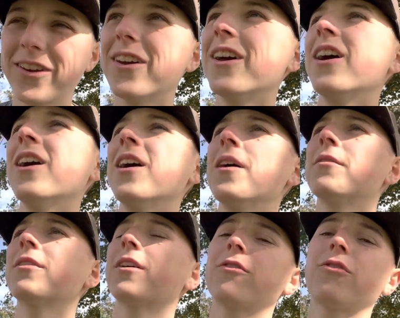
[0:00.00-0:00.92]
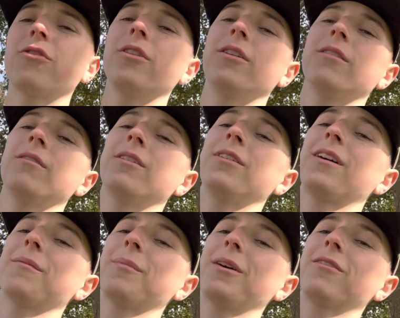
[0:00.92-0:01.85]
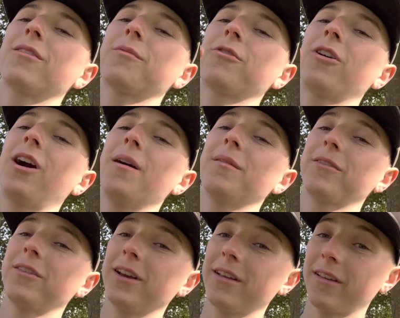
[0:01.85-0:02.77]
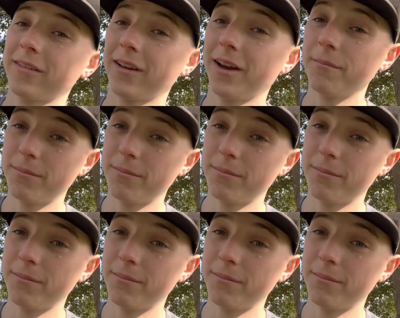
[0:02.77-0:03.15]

if you guys enjoyed, hit the like button, subscribe, and I'll see you guys next time.